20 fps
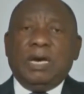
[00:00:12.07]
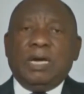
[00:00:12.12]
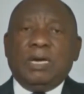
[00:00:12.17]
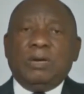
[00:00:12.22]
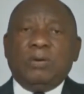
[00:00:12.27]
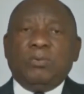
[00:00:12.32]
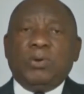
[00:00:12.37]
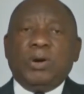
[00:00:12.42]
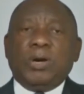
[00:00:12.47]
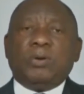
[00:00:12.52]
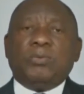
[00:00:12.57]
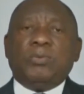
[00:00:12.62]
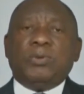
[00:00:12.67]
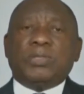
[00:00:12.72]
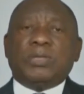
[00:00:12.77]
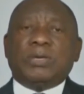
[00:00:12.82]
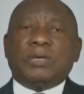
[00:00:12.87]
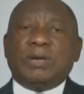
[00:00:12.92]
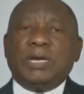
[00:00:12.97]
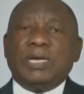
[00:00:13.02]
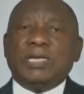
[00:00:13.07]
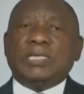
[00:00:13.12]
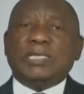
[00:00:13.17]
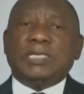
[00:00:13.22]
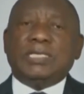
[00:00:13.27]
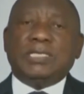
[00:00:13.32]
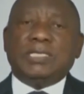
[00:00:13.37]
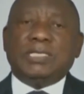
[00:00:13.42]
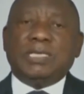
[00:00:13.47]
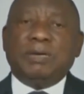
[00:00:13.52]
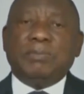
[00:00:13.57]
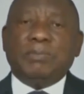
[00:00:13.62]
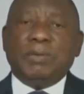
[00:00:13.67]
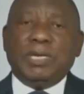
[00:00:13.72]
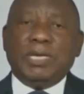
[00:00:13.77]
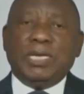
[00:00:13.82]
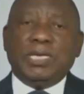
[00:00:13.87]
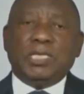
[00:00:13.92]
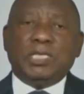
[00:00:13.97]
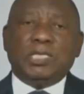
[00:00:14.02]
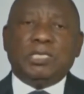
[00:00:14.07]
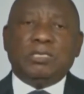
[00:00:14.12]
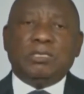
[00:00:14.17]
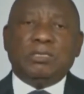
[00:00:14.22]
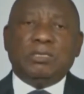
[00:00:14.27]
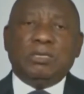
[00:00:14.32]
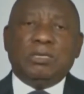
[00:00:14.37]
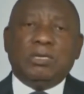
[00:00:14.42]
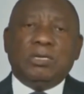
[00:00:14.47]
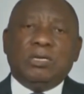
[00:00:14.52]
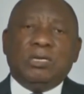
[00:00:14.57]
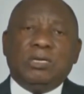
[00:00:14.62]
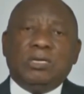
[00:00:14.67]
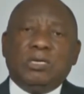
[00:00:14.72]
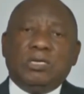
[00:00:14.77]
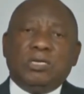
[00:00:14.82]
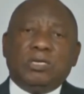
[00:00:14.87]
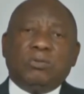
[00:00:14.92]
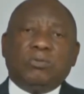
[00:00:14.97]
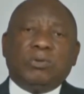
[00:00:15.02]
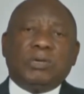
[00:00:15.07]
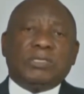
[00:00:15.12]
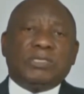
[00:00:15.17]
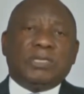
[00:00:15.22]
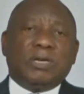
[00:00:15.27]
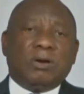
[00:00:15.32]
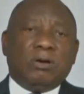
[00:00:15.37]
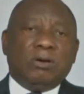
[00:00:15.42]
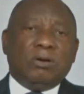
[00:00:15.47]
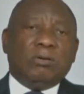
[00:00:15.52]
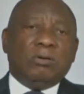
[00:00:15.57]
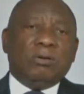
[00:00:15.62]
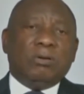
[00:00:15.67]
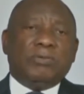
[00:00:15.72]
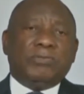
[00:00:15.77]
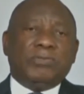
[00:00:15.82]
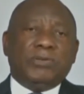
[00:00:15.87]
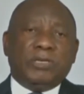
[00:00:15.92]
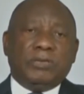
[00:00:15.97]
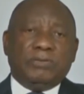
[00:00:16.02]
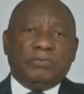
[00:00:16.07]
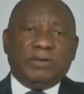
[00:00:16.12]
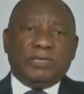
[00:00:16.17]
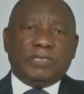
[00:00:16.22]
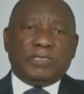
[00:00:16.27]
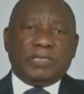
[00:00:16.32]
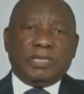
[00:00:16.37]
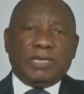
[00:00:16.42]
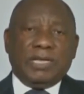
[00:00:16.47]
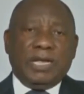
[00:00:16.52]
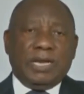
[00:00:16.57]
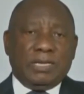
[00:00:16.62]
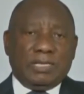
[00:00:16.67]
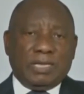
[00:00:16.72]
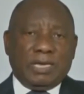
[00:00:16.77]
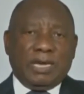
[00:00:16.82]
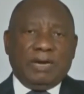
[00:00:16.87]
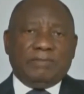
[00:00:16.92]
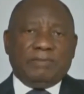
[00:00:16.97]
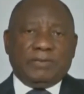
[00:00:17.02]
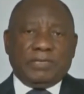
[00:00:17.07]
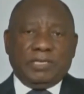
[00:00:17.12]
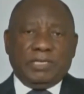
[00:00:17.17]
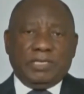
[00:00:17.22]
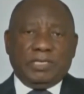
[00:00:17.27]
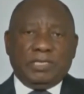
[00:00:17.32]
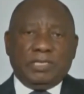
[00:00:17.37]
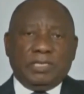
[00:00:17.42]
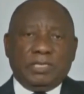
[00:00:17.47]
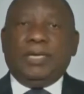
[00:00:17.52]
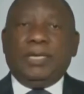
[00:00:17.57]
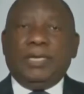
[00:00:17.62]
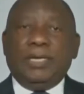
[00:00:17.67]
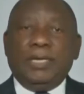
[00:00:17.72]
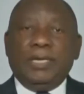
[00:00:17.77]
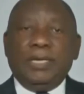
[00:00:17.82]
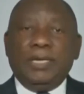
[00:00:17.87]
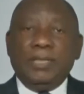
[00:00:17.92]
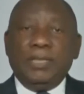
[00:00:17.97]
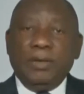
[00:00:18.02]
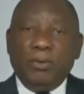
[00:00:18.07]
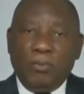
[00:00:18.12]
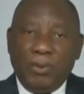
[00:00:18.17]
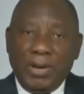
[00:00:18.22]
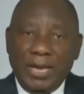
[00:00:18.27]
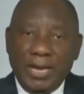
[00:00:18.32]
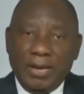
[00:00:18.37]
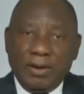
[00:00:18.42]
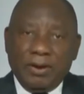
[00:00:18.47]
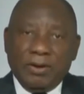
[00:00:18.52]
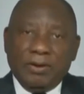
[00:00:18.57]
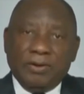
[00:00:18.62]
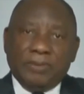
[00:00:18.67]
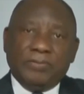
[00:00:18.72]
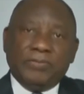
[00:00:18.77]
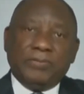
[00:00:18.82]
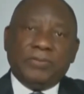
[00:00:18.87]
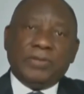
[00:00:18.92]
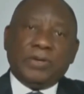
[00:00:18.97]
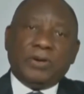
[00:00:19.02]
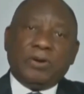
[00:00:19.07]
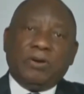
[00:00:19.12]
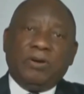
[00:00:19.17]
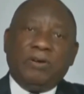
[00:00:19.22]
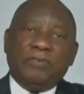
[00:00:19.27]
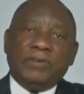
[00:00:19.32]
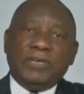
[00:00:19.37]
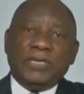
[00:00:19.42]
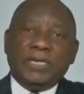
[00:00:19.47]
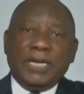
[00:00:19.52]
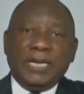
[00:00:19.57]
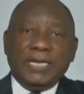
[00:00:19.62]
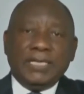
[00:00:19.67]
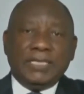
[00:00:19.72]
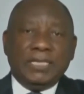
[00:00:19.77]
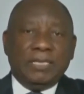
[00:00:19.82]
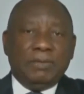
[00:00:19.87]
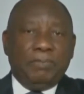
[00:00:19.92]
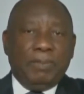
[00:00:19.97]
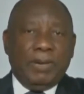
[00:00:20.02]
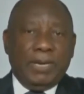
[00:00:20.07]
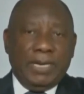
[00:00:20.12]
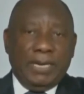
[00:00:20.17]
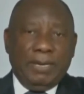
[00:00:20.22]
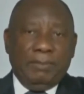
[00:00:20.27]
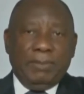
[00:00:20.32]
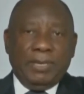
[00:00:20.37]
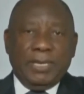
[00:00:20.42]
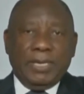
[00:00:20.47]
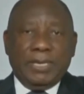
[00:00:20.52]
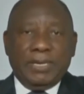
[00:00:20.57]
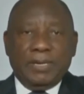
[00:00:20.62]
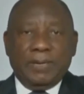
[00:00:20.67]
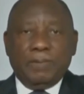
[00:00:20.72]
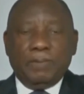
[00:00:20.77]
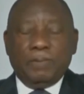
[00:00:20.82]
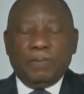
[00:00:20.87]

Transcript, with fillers: and work with greater determination towards the goal of universal health coverage. In the wake of the COVID 19 pandemic,